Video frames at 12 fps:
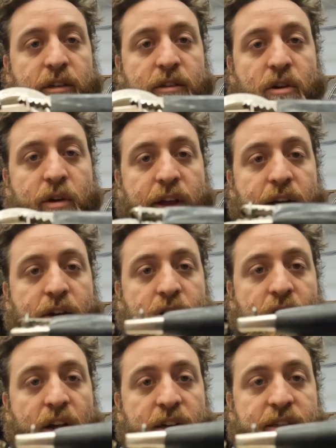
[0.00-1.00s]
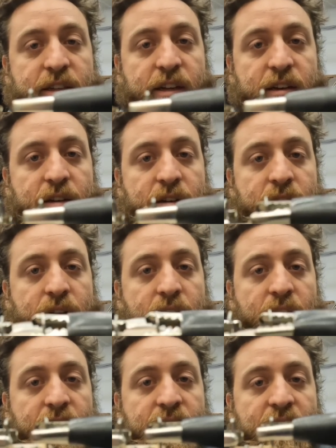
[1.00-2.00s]
just going across it
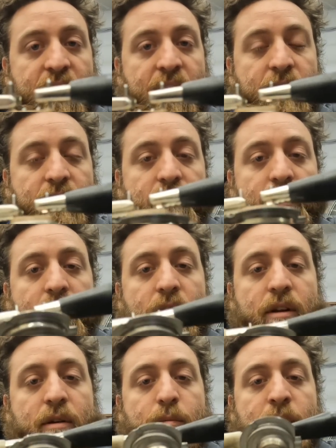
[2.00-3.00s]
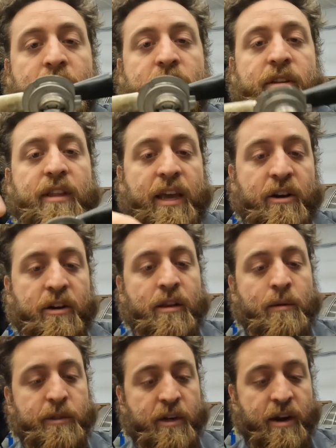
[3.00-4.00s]
like that. Make sure the gator
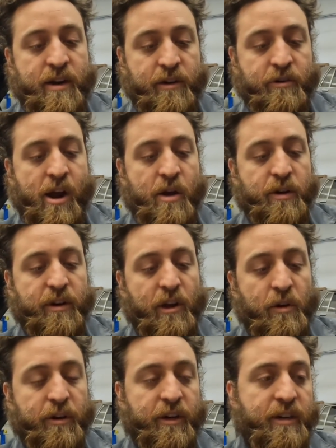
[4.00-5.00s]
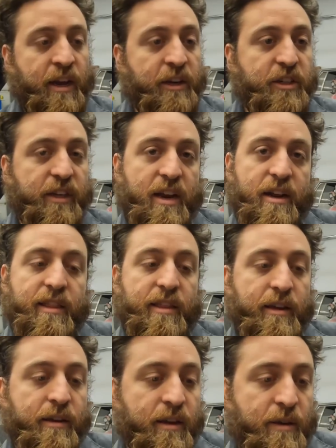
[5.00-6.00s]
clips aren't grounded out or touching
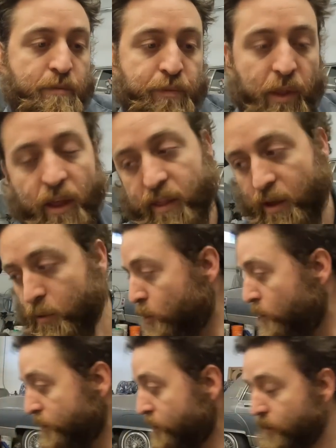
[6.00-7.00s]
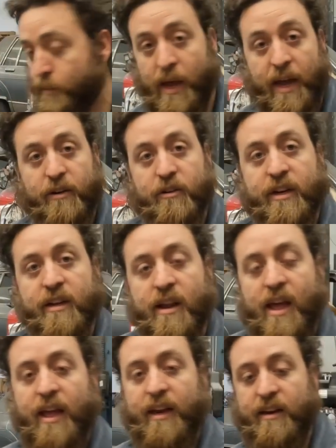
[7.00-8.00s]
anything. And then we'll go over to our
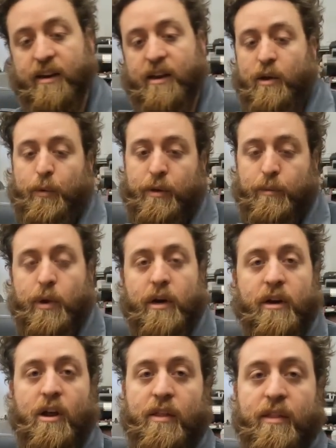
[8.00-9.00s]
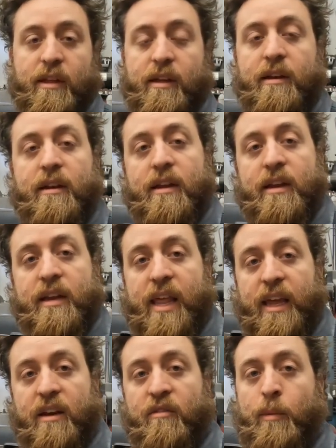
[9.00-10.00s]
battery, and we can put it on the
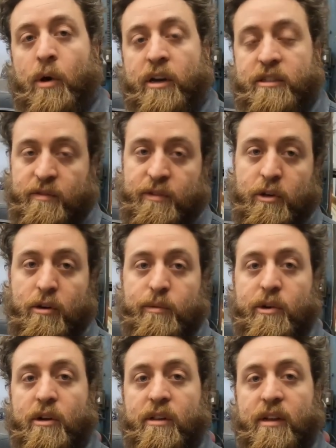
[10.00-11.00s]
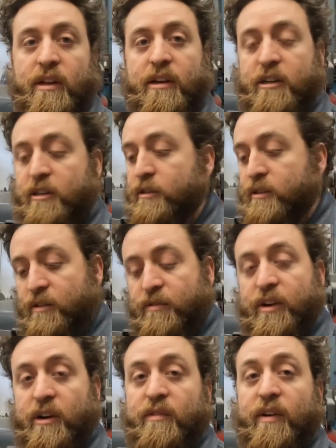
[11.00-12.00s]
negative and positive terminal and just
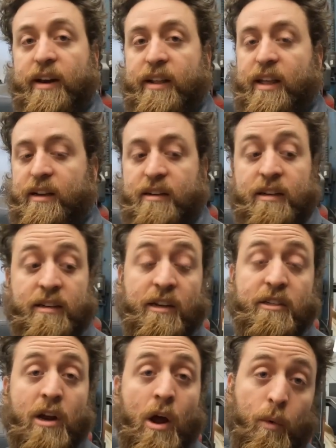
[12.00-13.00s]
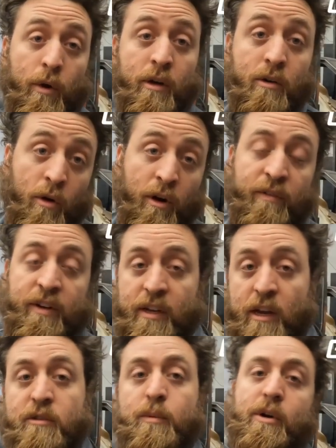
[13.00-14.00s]
verify that it does not work, or if it
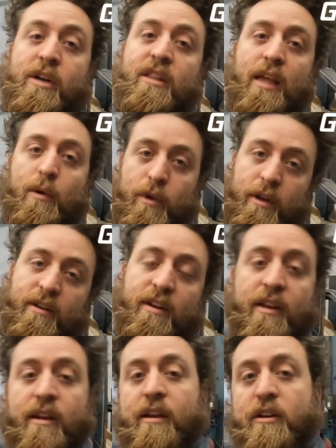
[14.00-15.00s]
does work, then we